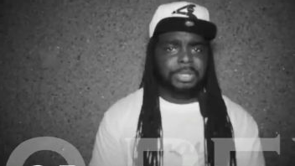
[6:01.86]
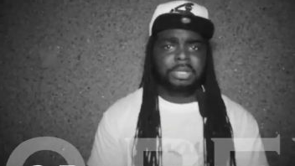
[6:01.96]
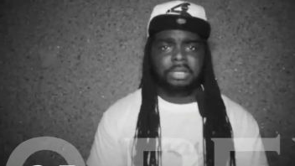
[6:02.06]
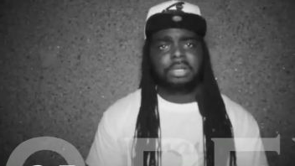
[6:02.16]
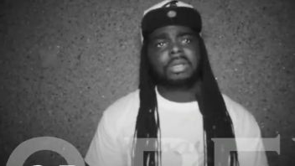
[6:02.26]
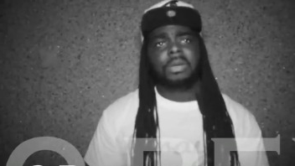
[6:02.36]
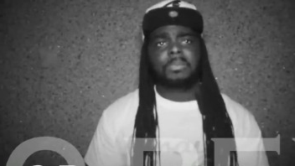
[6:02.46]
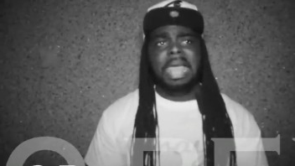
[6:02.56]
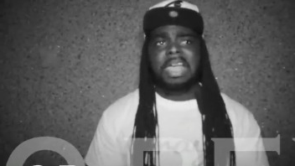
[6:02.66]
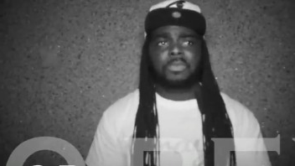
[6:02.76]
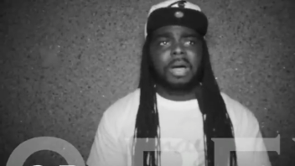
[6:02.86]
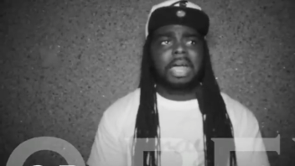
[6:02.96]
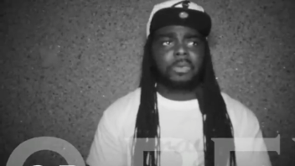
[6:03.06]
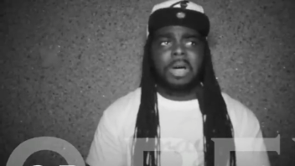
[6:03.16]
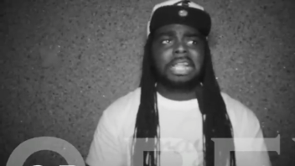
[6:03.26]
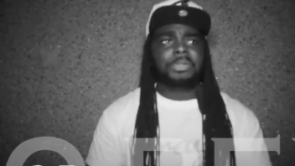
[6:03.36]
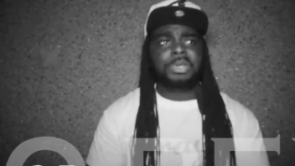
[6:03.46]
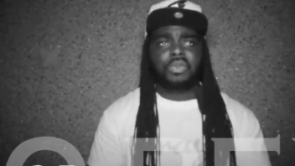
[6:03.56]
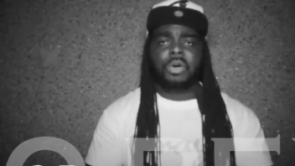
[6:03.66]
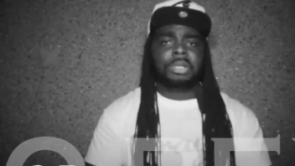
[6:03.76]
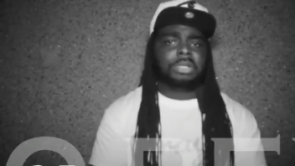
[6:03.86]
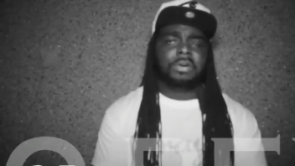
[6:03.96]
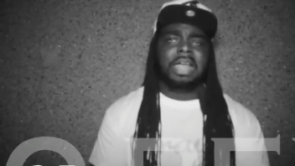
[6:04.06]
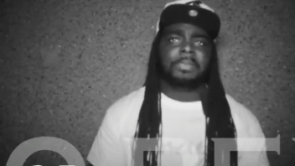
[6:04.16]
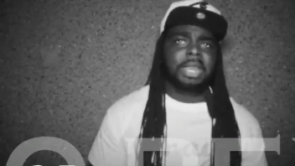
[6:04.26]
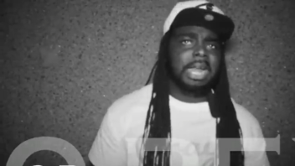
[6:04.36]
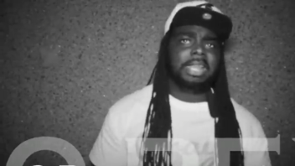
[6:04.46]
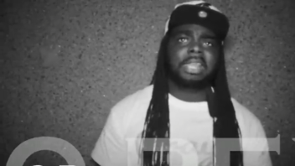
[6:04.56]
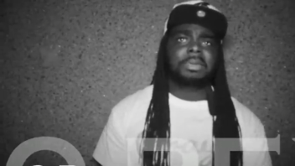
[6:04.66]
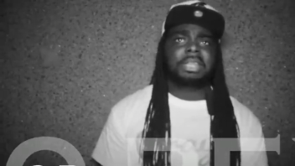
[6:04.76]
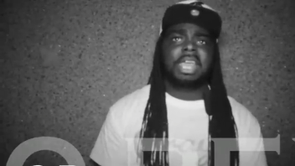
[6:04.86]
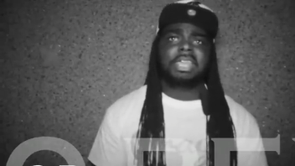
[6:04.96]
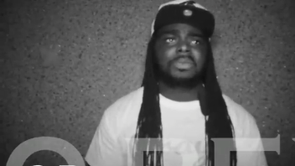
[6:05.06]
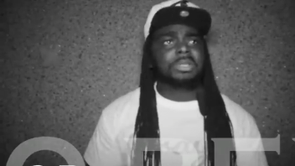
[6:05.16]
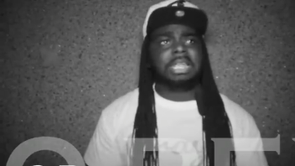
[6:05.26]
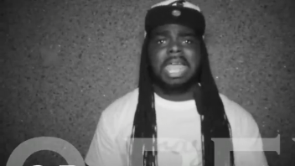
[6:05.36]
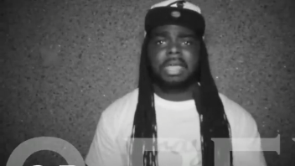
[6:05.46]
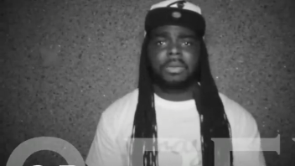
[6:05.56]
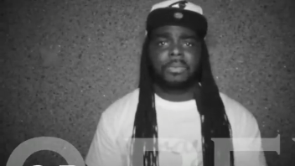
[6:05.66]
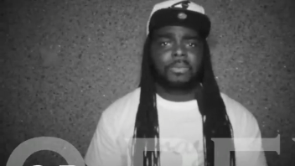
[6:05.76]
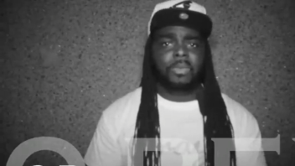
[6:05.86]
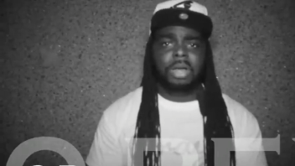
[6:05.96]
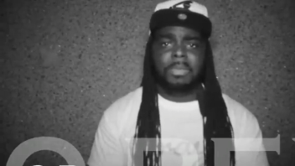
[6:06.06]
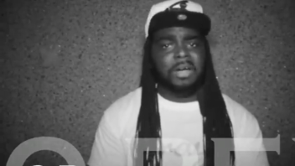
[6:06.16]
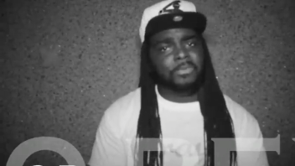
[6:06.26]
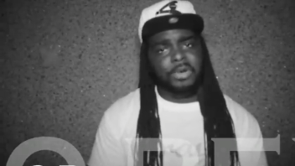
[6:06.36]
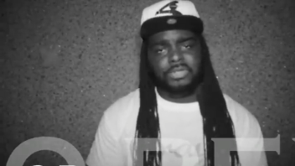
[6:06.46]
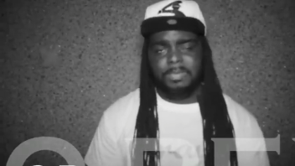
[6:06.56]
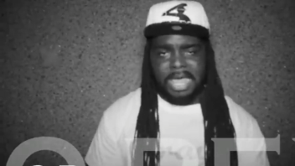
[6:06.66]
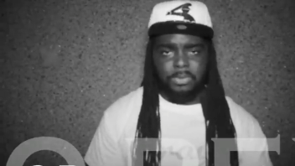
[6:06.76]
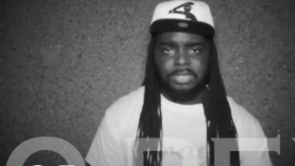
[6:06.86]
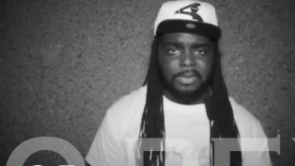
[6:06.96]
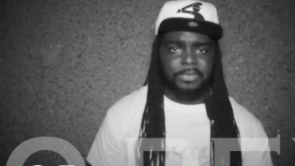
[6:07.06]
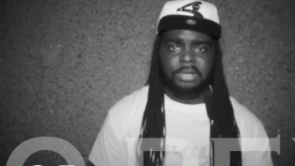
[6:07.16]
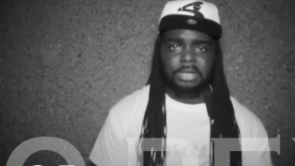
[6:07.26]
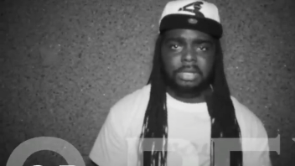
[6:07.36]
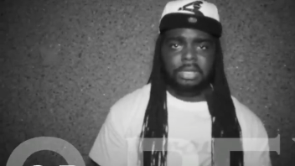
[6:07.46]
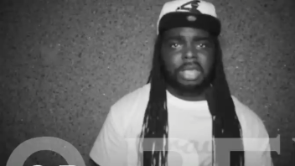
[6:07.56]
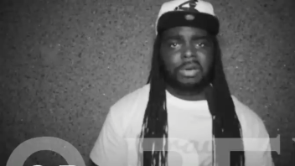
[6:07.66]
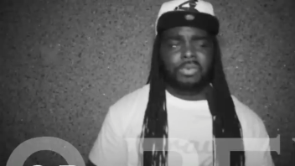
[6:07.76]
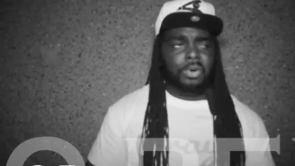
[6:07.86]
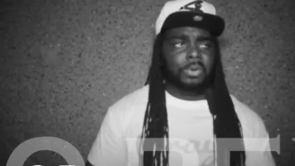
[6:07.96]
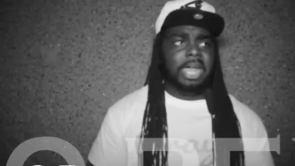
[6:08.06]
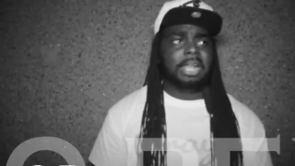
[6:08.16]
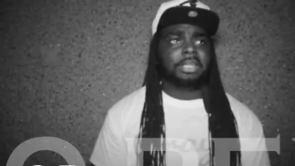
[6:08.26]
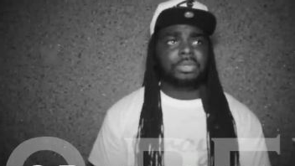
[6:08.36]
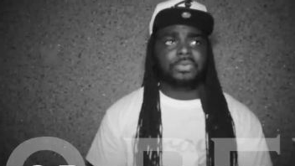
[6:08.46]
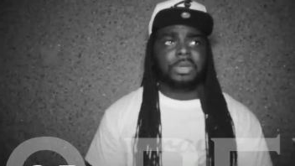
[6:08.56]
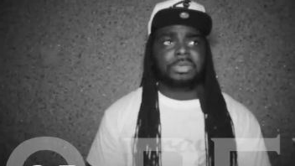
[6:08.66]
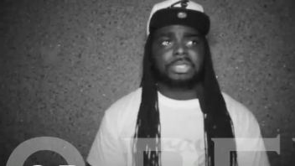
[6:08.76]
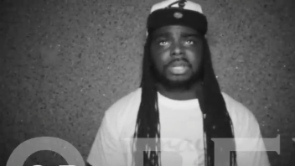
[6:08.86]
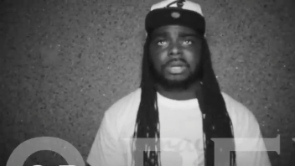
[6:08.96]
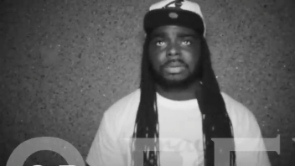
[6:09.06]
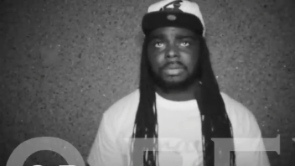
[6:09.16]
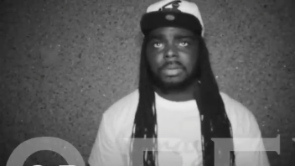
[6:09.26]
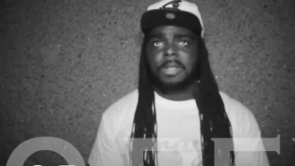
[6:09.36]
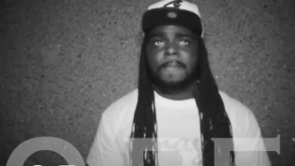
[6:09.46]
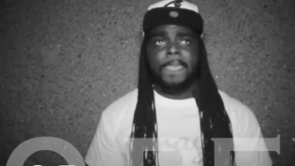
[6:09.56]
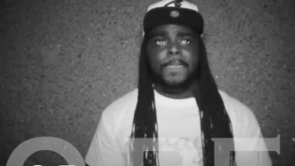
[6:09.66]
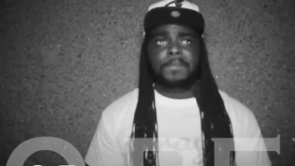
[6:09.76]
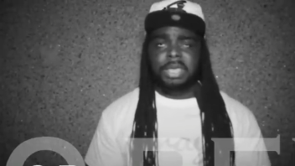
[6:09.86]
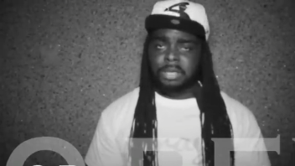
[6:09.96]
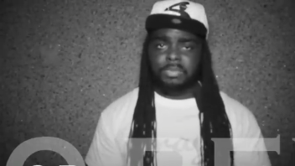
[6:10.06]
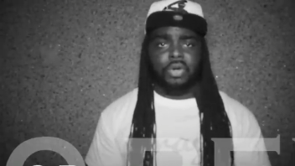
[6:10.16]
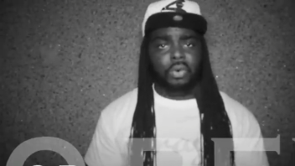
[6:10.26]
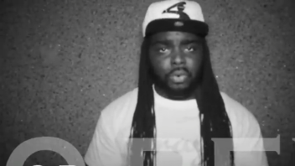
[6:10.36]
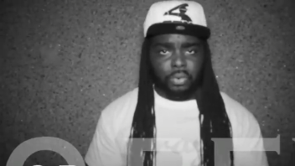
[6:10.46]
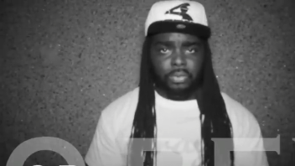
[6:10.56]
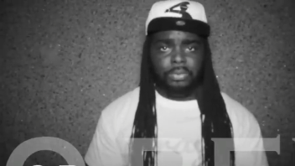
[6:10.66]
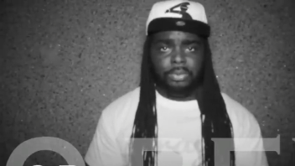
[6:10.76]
me, Math watched me grow into the rapper that I am today. He was at one of my first battles ever in Rhode Island. You feel me? So me and him cool.